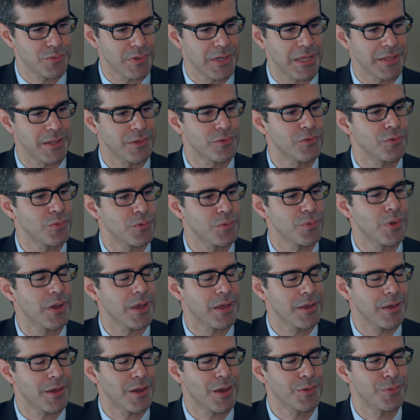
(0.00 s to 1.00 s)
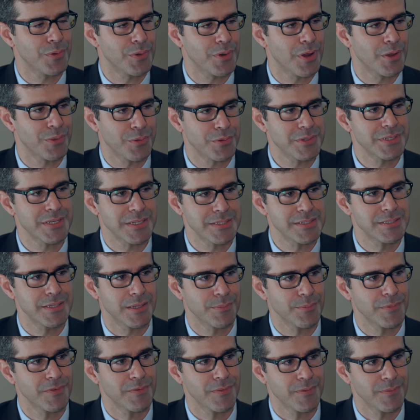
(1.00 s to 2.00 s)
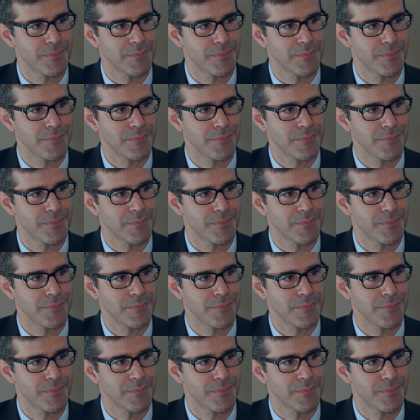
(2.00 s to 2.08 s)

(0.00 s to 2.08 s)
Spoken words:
related to other systems.